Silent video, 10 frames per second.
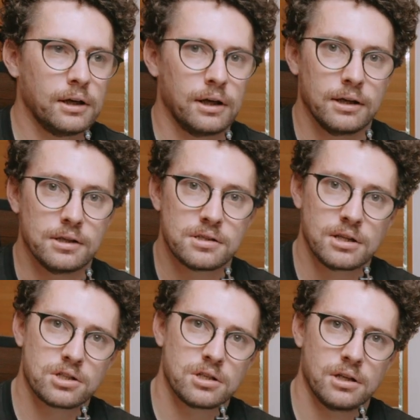and
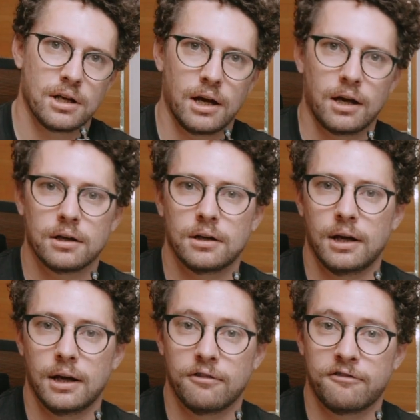section that out
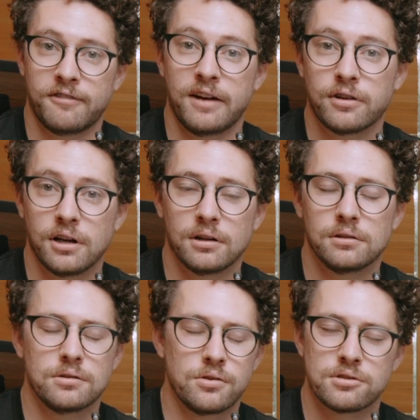and favorite it.
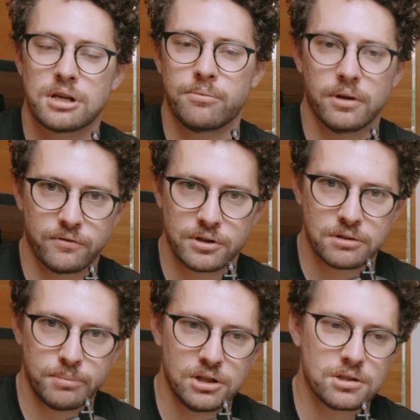Do the same thing for the
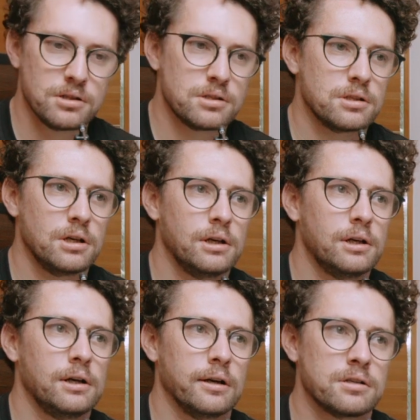speeches
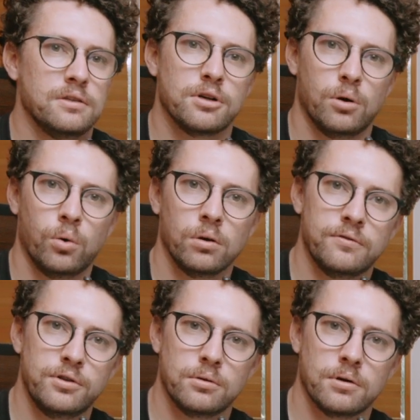until you've got all
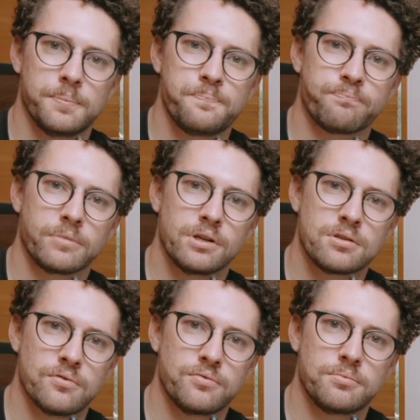of your
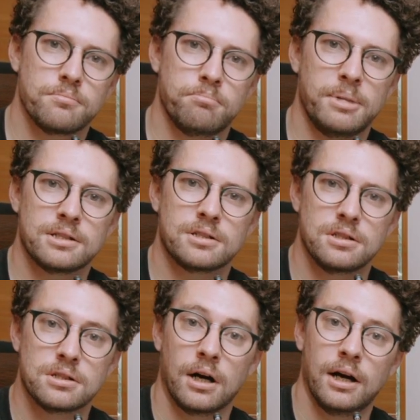sort of
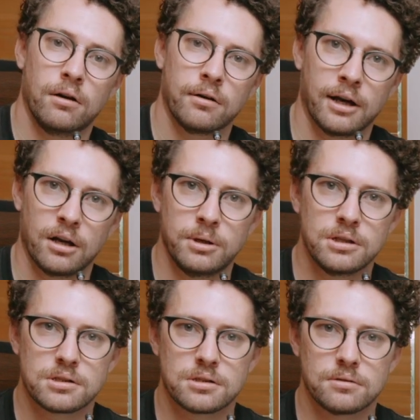best dialogue
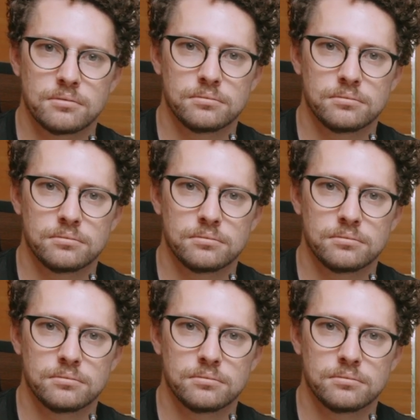elements